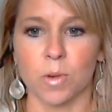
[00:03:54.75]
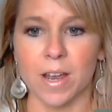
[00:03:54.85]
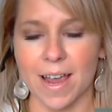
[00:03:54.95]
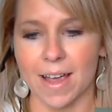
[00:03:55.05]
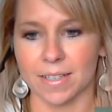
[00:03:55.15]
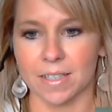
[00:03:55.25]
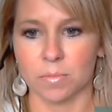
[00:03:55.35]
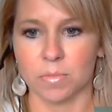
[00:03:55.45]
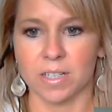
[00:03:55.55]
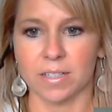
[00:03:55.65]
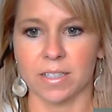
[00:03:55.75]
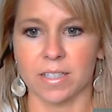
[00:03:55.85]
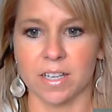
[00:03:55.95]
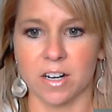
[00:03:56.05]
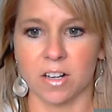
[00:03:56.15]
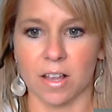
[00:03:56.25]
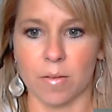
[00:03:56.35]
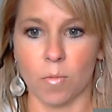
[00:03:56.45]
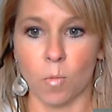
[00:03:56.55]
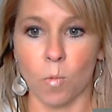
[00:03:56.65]
One, it asks them to consider
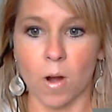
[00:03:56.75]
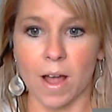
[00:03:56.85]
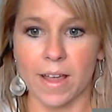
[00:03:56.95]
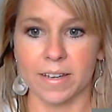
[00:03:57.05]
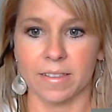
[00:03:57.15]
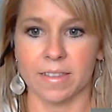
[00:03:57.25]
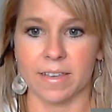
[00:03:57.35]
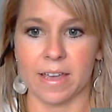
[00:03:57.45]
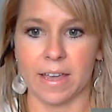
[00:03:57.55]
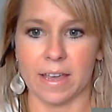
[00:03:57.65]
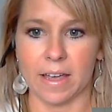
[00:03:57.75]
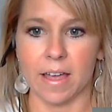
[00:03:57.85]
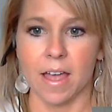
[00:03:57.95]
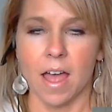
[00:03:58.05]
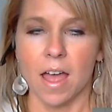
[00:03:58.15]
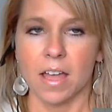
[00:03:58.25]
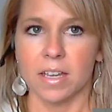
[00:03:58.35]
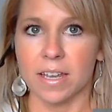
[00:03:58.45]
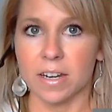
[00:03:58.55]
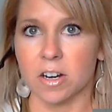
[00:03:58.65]
what
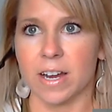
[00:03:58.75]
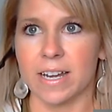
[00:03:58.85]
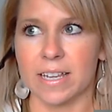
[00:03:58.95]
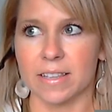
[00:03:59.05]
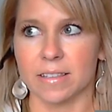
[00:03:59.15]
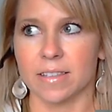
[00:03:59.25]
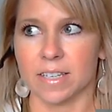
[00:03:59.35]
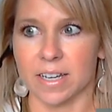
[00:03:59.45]
integrating the